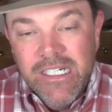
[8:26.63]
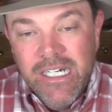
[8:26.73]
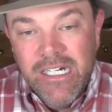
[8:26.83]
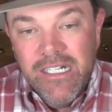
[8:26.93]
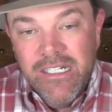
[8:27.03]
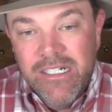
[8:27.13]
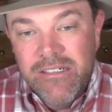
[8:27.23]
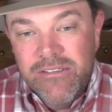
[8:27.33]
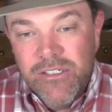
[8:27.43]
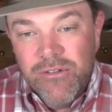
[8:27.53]

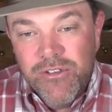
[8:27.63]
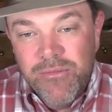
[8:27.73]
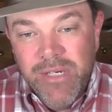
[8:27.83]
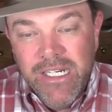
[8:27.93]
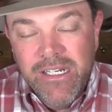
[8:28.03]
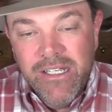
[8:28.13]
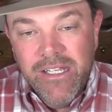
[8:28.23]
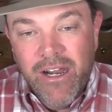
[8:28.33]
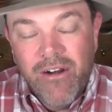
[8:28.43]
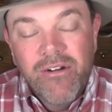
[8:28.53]
on social media
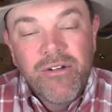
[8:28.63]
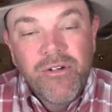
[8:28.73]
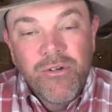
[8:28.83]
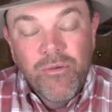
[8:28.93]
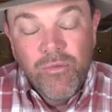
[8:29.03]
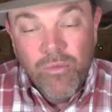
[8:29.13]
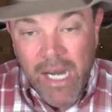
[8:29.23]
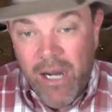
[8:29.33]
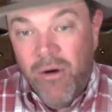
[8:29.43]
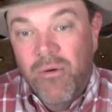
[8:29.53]
there?
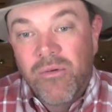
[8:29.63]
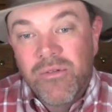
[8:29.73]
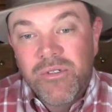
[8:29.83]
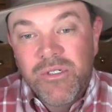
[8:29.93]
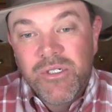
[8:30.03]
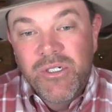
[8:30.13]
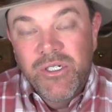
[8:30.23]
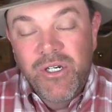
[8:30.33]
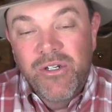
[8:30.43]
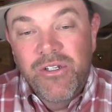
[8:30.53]
Wow.
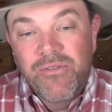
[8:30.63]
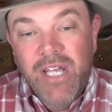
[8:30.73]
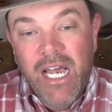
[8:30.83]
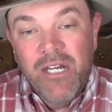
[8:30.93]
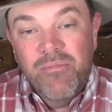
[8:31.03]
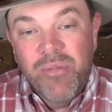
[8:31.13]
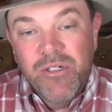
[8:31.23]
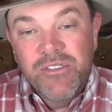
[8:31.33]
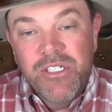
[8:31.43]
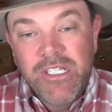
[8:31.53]
You know, you've got a
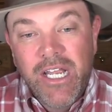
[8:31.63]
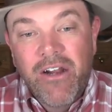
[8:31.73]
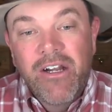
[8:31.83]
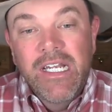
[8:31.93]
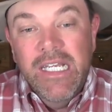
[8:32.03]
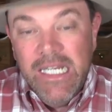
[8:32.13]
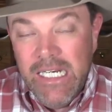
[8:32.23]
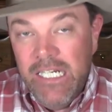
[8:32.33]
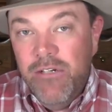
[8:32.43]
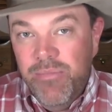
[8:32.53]
person there
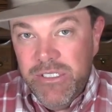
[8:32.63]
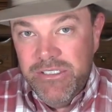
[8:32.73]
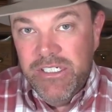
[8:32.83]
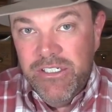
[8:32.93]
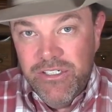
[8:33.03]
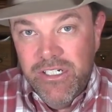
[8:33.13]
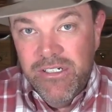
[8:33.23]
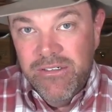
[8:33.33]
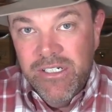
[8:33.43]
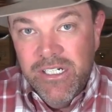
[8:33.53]
in a
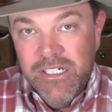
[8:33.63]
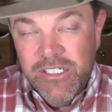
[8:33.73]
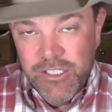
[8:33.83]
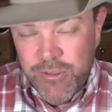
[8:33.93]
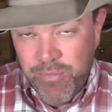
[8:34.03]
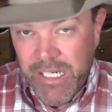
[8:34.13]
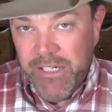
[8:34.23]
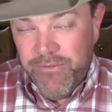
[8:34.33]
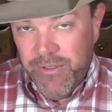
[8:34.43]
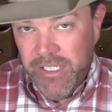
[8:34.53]
position to
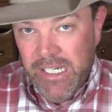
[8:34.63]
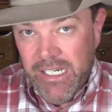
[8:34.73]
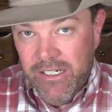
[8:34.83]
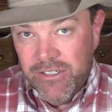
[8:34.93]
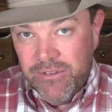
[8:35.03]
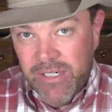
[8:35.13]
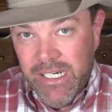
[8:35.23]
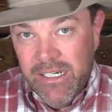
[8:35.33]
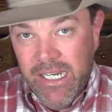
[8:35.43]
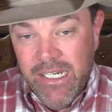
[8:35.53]
speak for the industry,
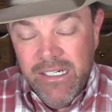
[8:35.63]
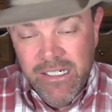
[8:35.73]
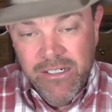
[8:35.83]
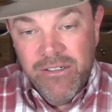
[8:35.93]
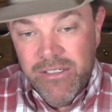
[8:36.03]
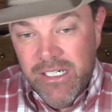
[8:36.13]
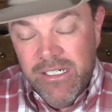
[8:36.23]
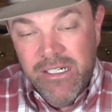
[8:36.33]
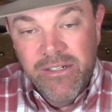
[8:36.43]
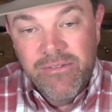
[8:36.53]

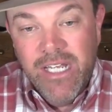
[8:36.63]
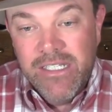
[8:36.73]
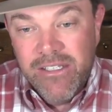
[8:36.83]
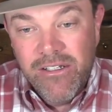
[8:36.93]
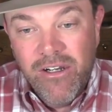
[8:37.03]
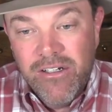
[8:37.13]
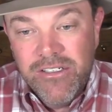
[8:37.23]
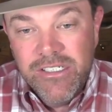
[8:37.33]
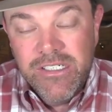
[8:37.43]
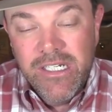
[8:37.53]
and they've got the
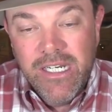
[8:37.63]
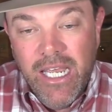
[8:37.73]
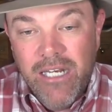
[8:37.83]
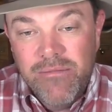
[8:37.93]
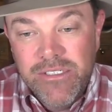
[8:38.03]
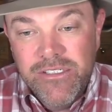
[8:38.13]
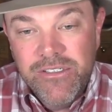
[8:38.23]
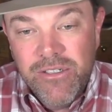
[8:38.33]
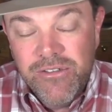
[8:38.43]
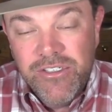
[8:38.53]
largest cattlemen's
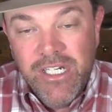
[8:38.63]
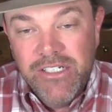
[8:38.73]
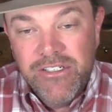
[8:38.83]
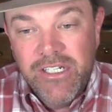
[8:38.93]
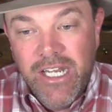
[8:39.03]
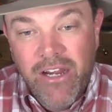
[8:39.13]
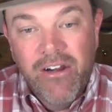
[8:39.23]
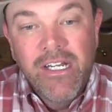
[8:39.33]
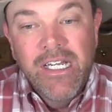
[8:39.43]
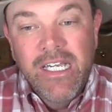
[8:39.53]
association
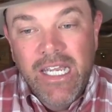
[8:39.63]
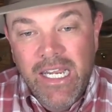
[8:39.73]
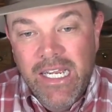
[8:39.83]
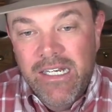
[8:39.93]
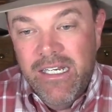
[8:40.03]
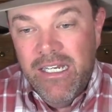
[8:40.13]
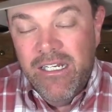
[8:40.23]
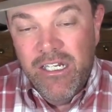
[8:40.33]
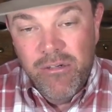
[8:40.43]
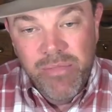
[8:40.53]
there, and
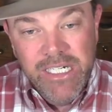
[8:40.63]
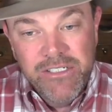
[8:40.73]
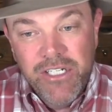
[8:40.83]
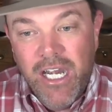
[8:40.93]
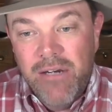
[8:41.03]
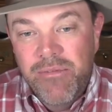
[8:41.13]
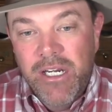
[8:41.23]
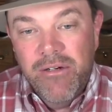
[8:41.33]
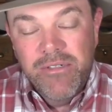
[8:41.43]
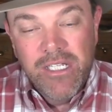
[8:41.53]
a big job
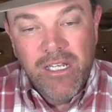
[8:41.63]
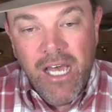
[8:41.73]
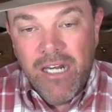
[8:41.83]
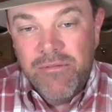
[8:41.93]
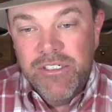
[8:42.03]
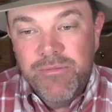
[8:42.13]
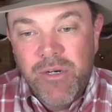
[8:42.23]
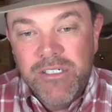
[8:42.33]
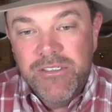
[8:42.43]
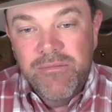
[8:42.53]
there with a lot of
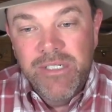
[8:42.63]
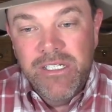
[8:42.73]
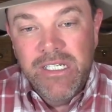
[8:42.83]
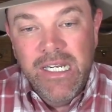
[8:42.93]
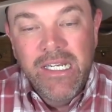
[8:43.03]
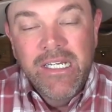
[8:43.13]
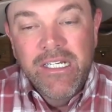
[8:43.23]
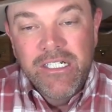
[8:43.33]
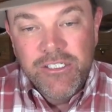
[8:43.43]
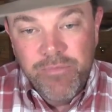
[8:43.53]
responsibility,
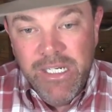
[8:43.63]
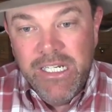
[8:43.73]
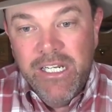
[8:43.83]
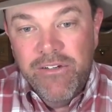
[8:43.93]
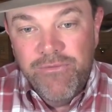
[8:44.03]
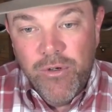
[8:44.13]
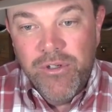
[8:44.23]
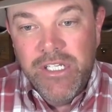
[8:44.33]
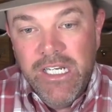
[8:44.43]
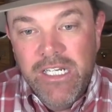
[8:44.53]
speaking
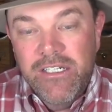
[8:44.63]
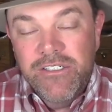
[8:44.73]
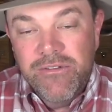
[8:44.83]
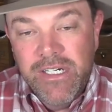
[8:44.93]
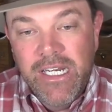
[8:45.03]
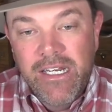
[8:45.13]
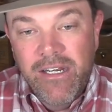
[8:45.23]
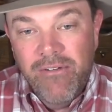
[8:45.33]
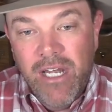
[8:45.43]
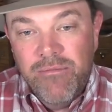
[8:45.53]
for the industry, and
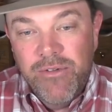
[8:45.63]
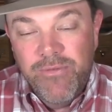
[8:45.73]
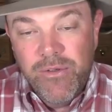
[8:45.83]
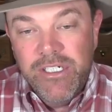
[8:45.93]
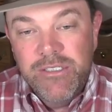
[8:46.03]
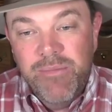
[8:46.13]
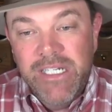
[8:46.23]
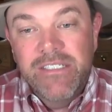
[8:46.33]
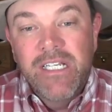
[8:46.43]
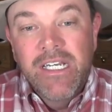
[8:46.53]
right before he
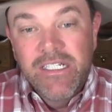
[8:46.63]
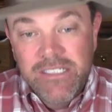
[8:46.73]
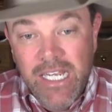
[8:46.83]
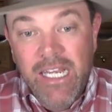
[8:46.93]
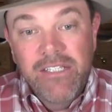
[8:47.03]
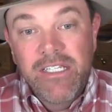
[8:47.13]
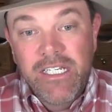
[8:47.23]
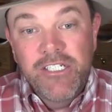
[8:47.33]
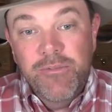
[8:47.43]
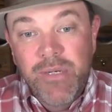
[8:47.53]
speaks, saying that
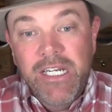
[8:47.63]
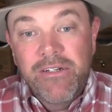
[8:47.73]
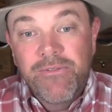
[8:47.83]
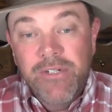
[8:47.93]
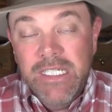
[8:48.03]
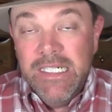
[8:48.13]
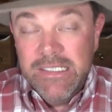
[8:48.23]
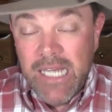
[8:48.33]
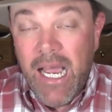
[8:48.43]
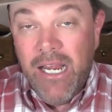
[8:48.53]
he's speaking for the
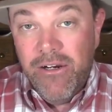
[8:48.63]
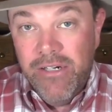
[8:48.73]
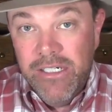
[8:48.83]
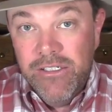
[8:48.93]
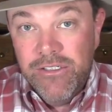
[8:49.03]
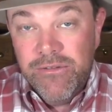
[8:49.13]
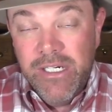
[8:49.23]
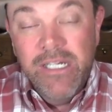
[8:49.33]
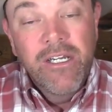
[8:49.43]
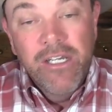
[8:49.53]
entire
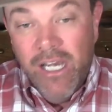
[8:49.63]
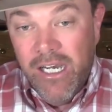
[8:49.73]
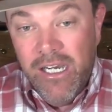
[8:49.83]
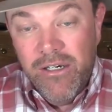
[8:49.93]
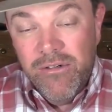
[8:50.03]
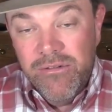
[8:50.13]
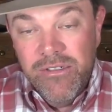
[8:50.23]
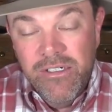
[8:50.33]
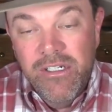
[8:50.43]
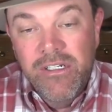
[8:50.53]
industry,
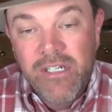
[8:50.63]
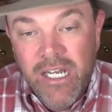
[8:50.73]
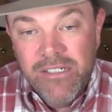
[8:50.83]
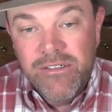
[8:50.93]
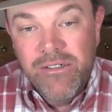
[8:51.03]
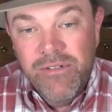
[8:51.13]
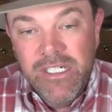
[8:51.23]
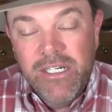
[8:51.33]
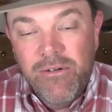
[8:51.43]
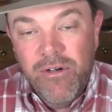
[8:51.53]
not to
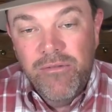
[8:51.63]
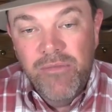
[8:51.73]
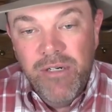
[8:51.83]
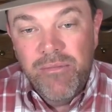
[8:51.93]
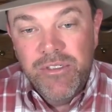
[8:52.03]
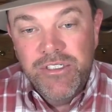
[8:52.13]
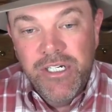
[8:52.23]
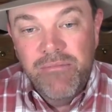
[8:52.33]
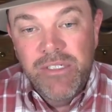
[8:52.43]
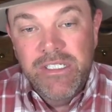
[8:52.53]
really quote
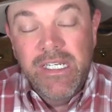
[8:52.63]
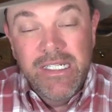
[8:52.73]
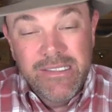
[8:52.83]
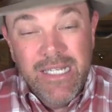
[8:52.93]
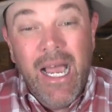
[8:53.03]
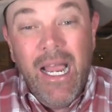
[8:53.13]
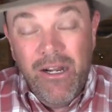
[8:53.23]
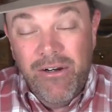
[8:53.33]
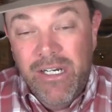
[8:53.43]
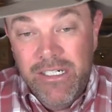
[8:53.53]
membership, but the
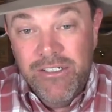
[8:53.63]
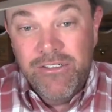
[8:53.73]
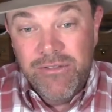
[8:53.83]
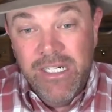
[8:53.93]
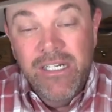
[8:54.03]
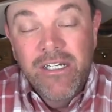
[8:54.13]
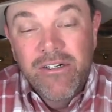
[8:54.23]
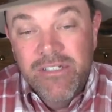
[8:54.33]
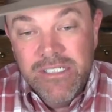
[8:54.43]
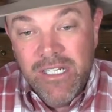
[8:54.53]
entire industry,
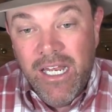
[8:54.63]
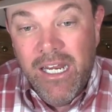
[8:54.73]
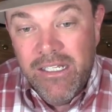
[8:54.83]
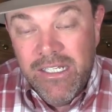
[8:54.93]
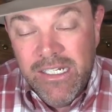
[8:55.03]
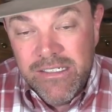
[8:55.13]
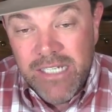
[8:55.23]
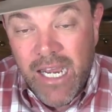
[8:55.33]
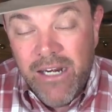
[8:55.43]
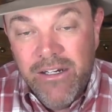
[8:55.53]
which a lot of the
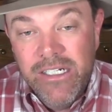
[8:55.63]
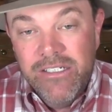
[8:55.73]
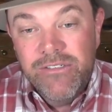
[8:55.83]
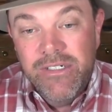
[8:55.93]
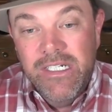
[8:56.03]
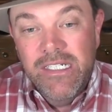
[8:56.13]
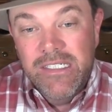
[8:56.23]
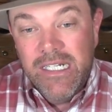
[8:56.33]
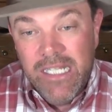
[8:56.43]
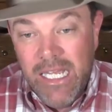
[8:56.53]
entire industry
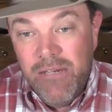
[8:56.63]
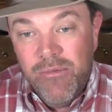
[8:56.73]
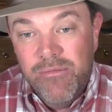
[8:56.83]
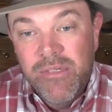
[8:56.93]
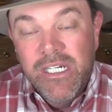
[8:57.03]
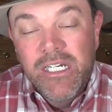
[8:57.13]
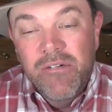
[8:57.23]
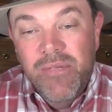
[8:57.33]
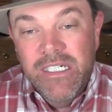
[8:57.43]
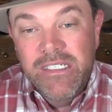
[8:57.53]
doesn't claim them,
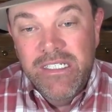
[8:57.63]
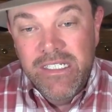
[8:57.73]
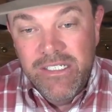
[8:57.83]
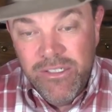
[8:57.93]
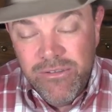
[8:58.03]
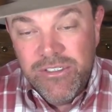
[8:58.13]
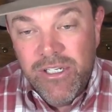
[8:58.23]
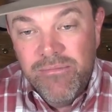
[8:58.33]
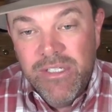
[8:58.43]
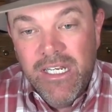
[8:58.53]
but do
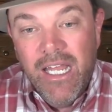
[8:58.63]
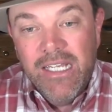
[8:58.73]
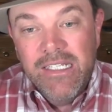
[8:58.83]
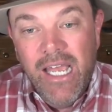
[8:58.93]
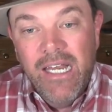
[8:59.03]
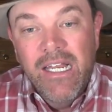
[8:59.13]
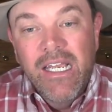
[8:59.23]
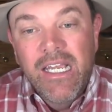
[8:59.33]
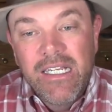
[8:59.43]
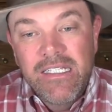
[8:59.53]
something like that,
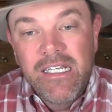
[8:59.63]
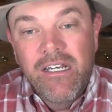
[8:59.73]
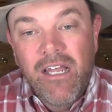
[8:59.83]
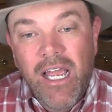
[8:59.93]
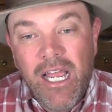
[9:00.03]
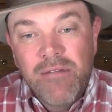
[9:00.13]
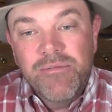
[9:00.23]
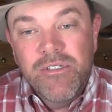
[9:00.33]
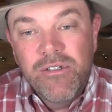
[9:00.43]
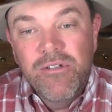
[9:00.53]
and then
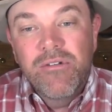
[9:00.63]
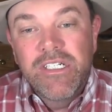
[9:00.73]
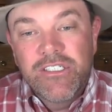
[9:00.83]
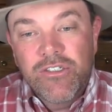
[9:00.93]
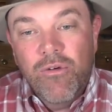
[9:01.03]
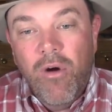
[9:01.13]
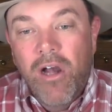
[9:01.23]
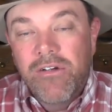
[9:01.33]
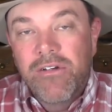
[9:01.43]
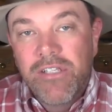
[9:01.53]
absolutely
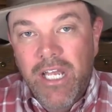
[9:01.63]
squander the